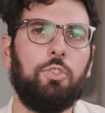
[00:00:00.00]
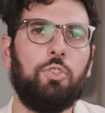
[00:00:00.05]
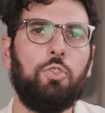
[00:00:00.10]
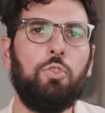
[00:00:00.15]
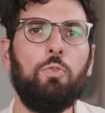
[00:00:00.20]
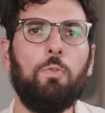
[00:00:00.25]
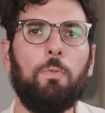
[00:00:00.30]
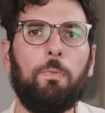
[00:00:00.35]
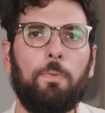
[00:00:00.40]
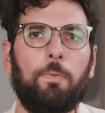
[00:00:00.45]

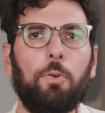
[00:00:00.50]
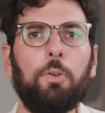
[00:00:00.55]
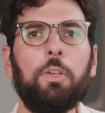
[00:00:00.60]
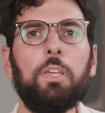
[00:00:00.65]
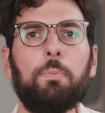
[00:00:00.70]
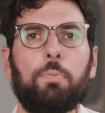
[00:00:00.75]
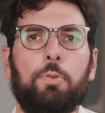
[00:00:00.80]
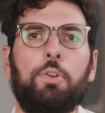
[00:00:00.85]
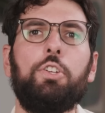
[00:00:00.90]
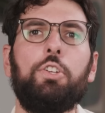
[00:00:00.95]
To fully
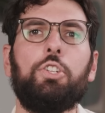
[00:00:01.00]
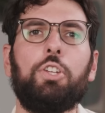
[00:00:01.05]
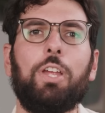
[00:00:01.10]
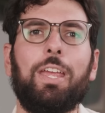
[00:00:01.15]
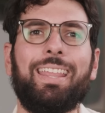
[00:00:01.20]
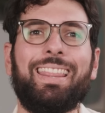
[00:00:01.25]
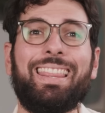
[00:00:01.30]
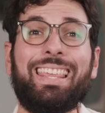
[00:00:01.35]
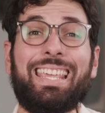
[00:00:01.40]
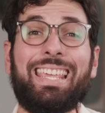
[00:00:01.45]

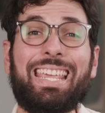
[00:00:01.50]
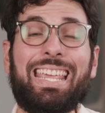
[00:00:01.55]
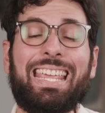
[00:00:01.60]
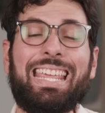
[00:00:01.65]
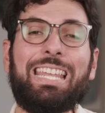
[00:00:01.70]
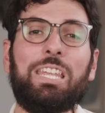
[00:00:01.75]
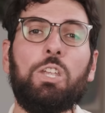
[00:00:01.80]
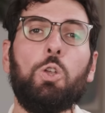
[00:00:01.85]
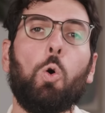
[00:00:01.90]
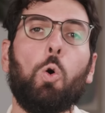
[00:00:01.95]
appreciate the
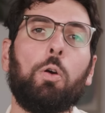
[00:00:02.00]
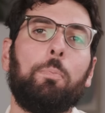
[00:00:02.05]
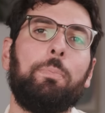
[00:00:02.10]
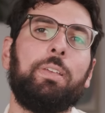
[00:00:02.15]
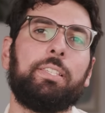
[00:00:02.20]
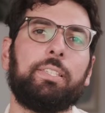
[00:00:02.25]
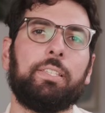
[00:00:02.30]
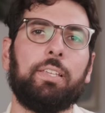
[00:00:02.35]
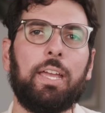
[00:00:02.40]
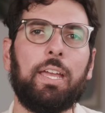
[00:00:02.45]

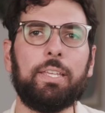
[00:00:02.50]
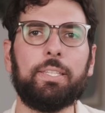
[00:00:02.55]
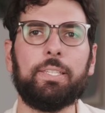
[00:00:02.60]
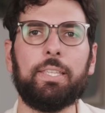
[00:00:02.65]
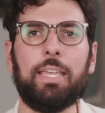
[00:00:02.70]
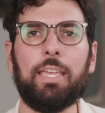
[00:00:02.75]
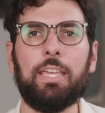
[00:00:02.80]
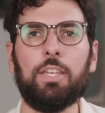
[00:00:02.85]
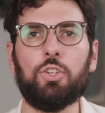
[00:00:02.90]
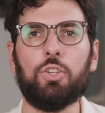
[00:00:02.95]
enormous lengths
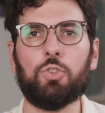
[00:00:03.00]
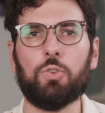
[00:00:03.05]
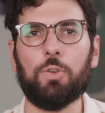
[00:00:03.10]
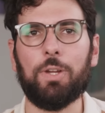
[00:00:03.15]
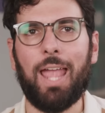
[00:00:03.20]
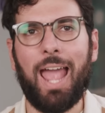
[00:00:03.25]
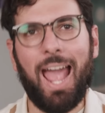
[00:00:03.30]
the industry